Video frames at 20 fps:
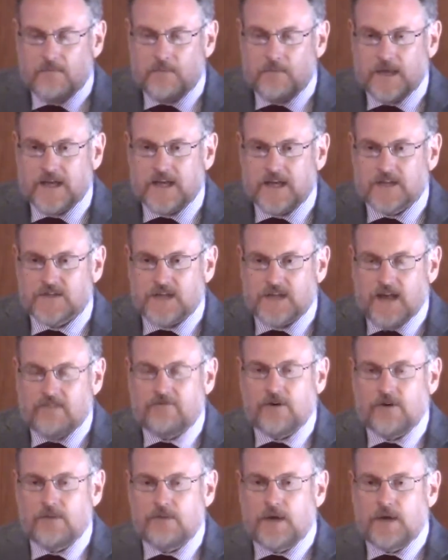because
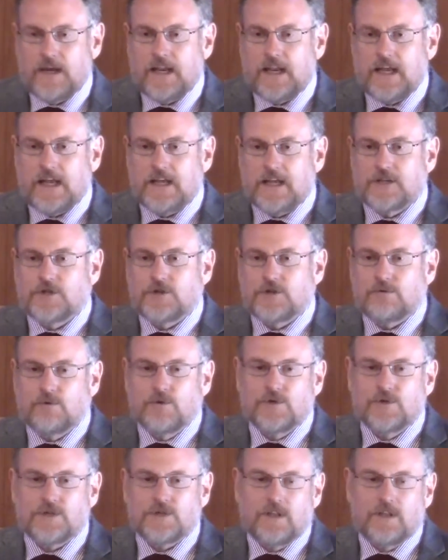everybody in
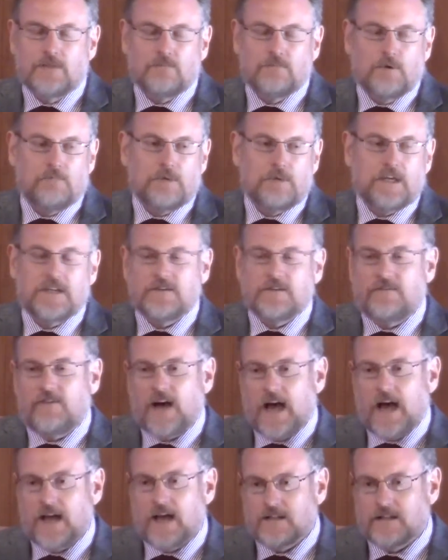Jerusalem will be
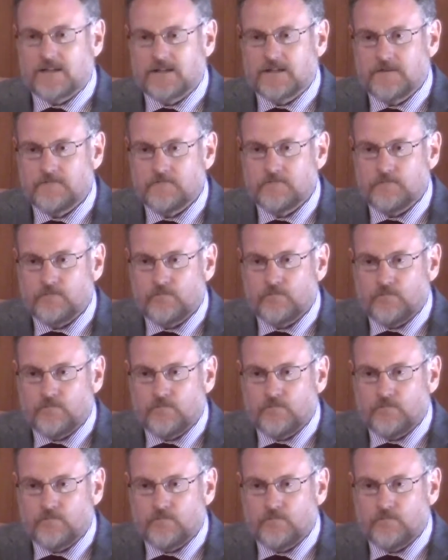defiled.